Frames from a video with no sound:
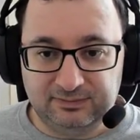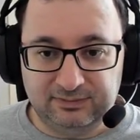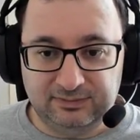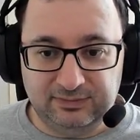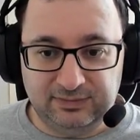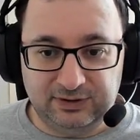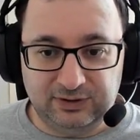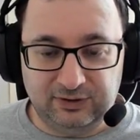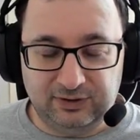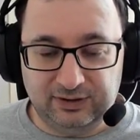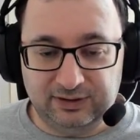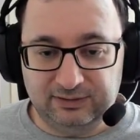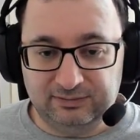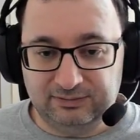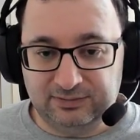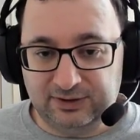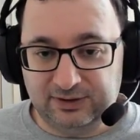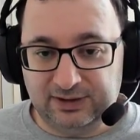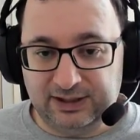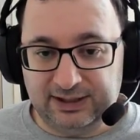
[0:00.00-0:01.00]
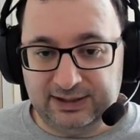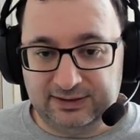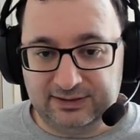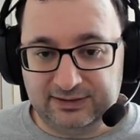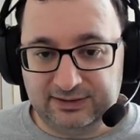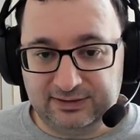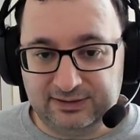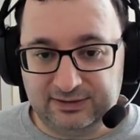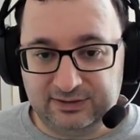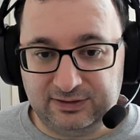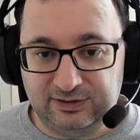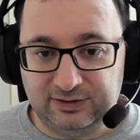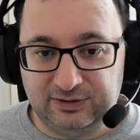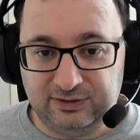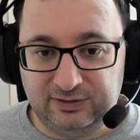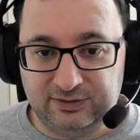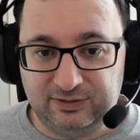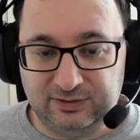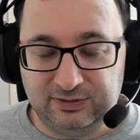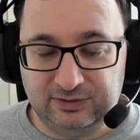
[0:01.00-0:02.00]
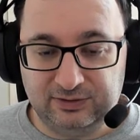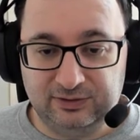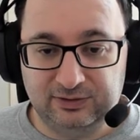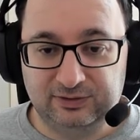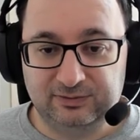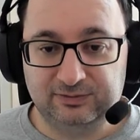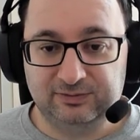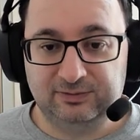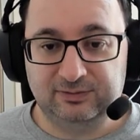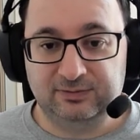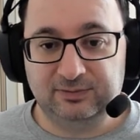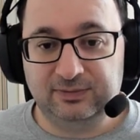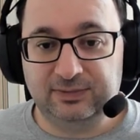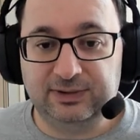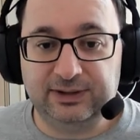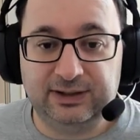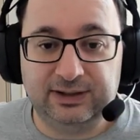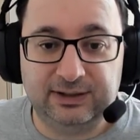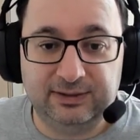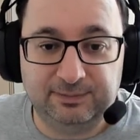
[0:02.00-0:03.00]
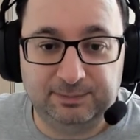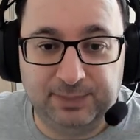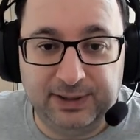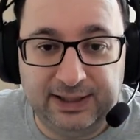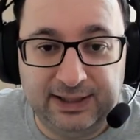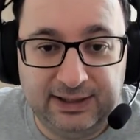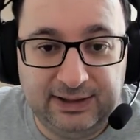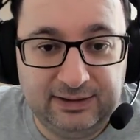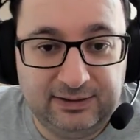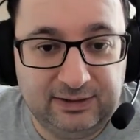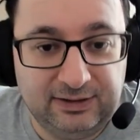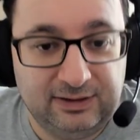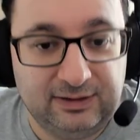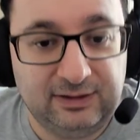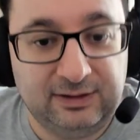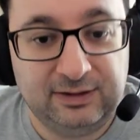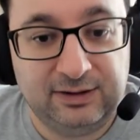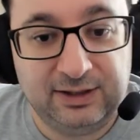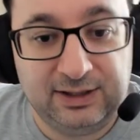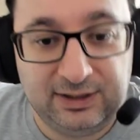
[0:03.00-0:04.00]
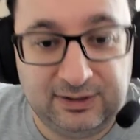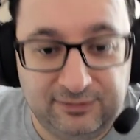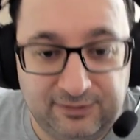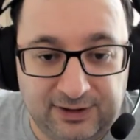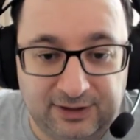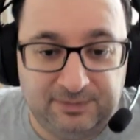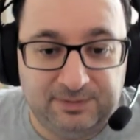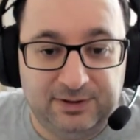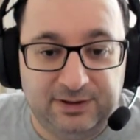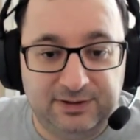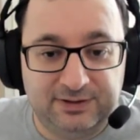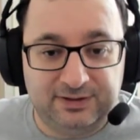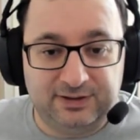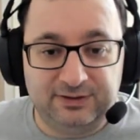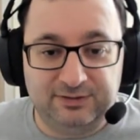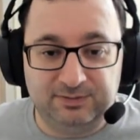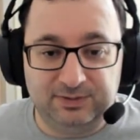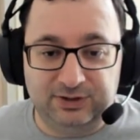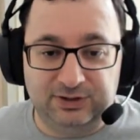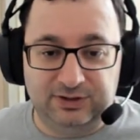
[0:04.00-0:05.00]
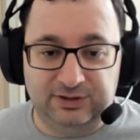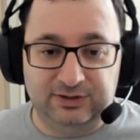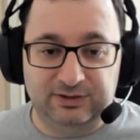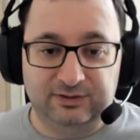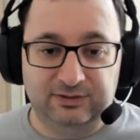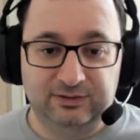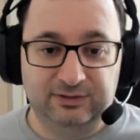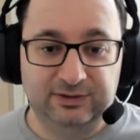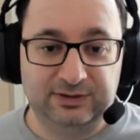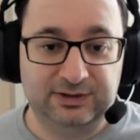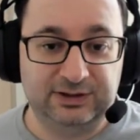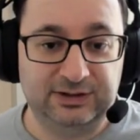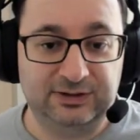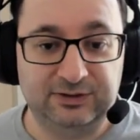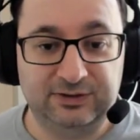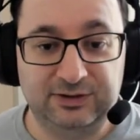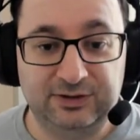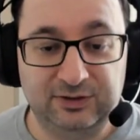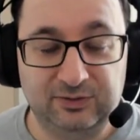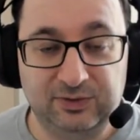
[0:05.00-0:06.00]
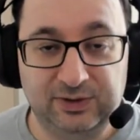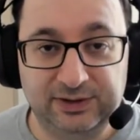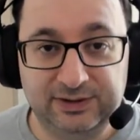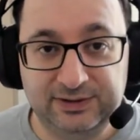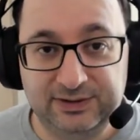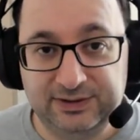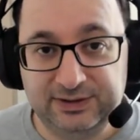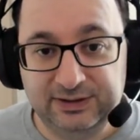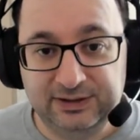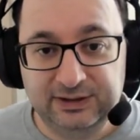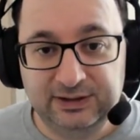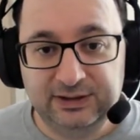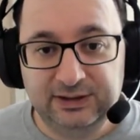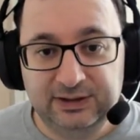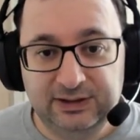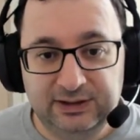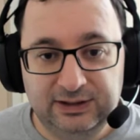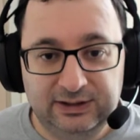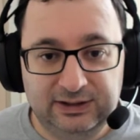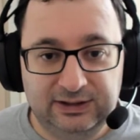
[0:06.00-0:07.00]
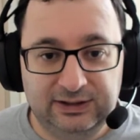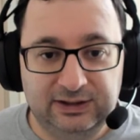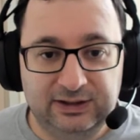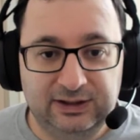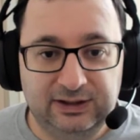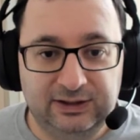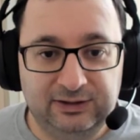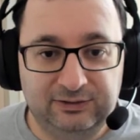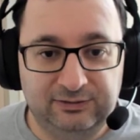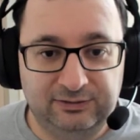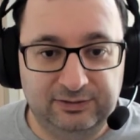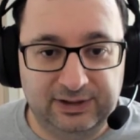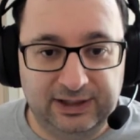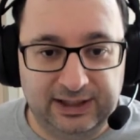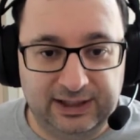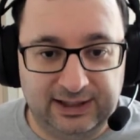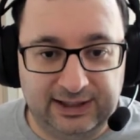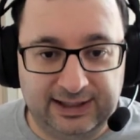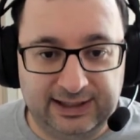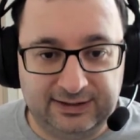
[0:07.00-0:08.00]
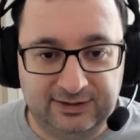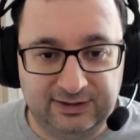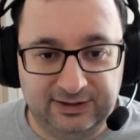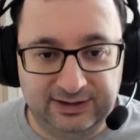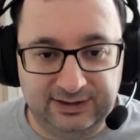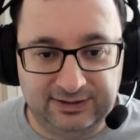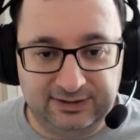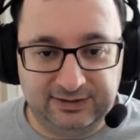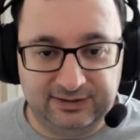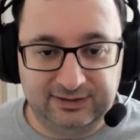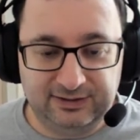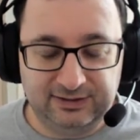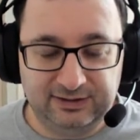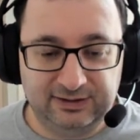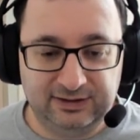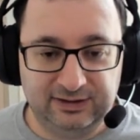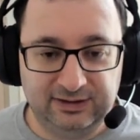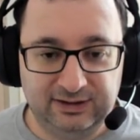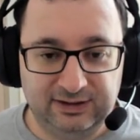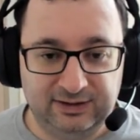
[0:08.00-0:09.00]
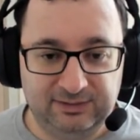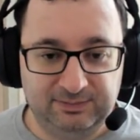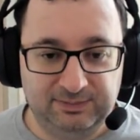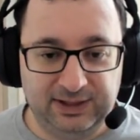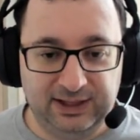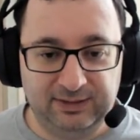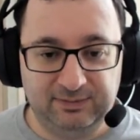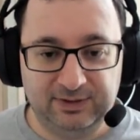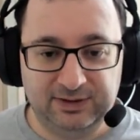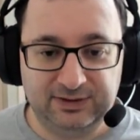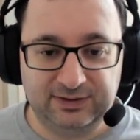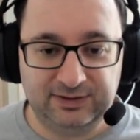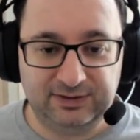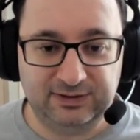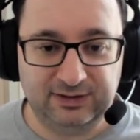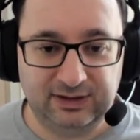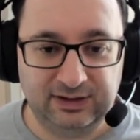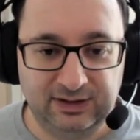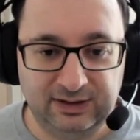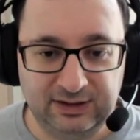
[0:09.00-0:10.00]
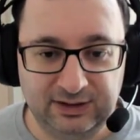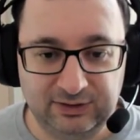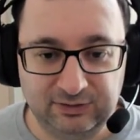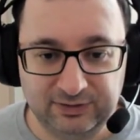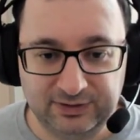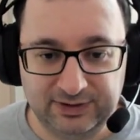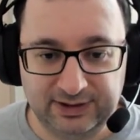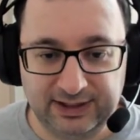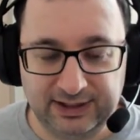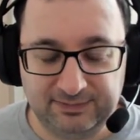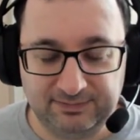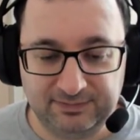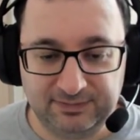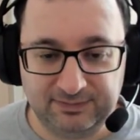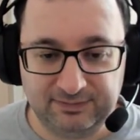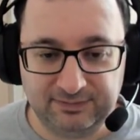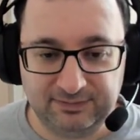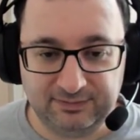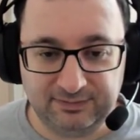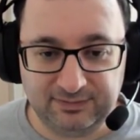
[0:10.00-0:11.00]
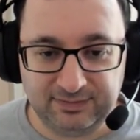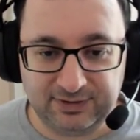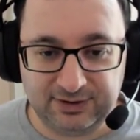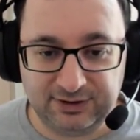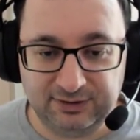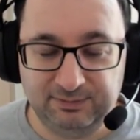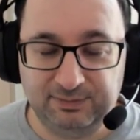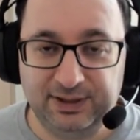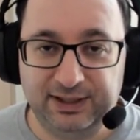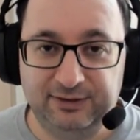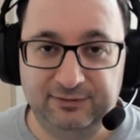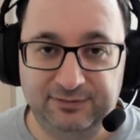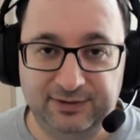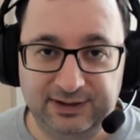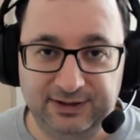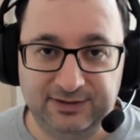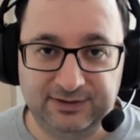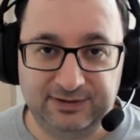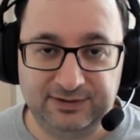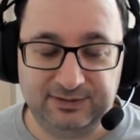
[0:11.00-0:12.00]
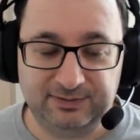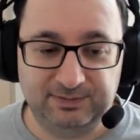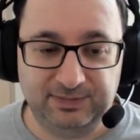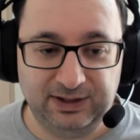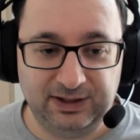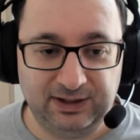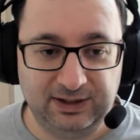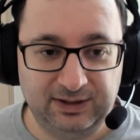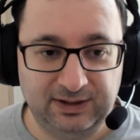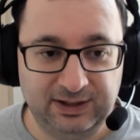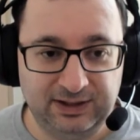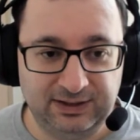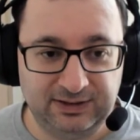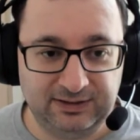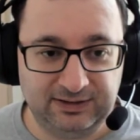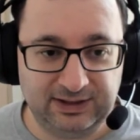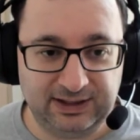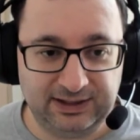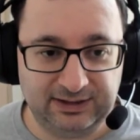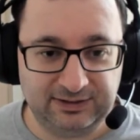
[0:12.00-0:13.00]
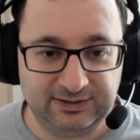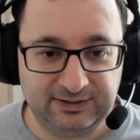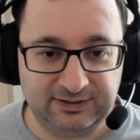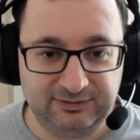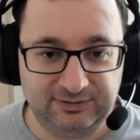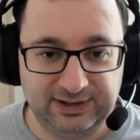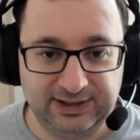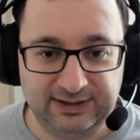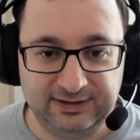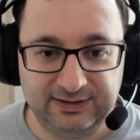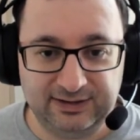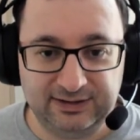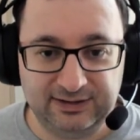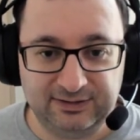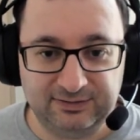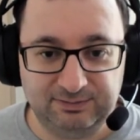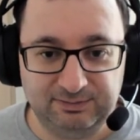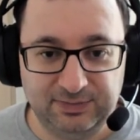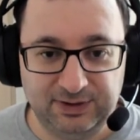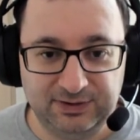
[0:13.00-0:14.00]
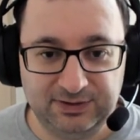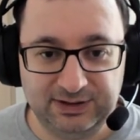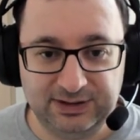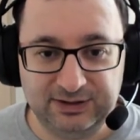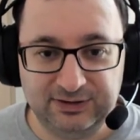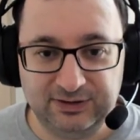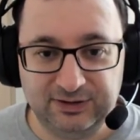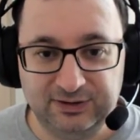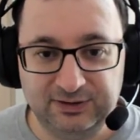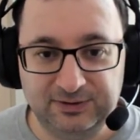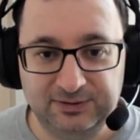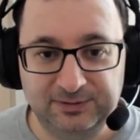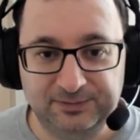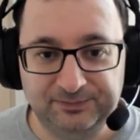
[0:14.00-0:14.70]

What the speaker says: you can donate to or pay the developers as much or as little as you want through their Catalyst payment. You also get some benefits, and that's related mostly to